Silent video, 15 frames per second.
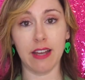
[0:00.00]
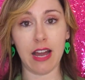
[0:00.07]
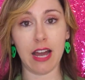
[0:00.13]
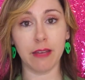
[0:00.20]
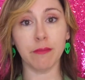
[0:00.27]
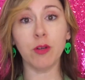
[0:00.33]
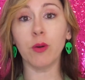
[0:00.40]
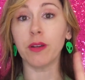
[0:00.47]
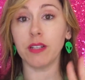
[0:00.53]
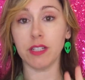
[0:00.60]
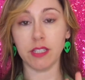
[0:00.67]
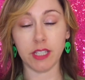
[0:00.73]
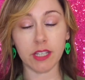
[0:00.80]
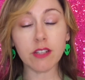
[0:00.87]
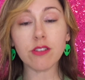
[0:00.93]
I'm going to
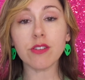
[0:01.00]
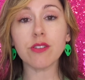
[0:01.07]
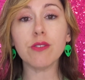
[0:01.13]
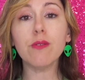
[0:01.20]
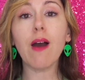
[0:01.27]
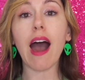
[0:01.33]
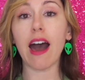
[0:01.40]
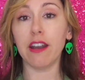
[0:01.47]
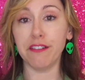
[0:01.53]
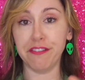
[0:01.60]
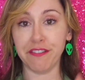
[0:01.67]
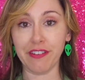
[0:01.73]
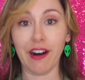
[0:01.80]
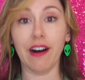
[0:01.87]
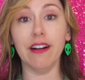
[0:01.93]
teach you how to
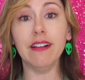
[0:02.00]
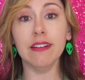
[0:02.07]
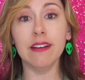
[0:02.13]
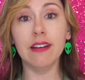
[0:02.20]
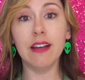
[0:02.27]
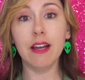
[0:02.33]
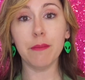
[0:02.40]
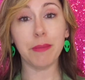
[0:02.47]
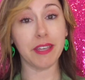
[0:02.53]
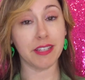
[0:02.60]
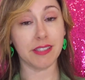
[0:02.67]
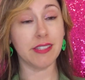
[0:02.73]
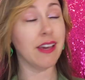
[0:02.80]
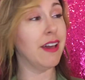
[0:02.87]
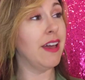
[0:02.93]
fall because